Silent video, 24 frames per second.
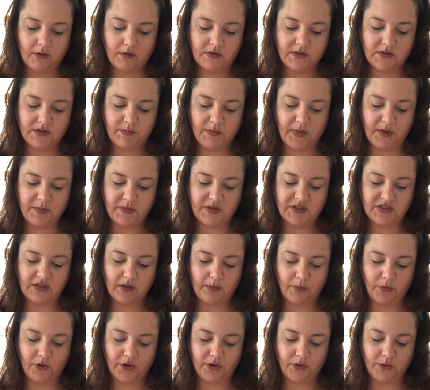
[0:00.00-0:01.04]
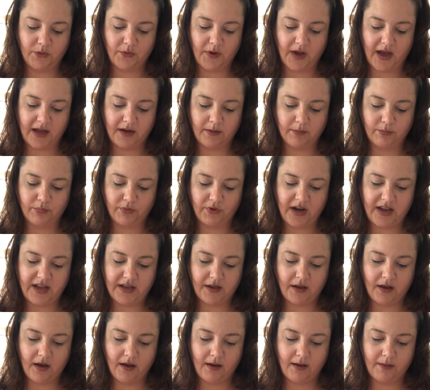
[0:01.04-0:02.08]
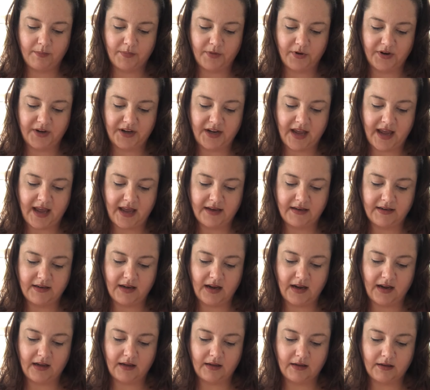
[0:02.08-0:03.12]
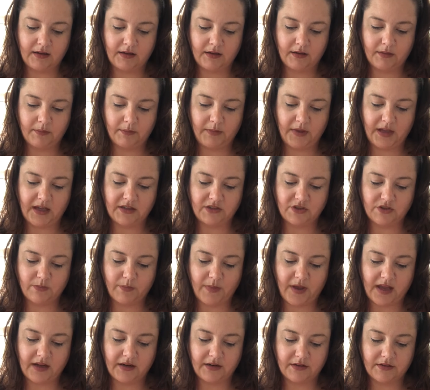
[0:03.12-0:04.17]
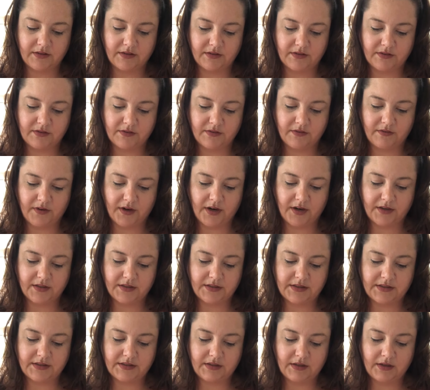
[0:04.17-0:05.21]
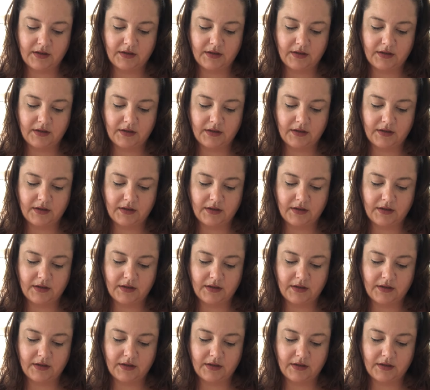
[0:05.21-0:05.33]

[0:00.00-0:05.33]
This may be someone who had a breakup or an ending. Page of Pentacles reversed.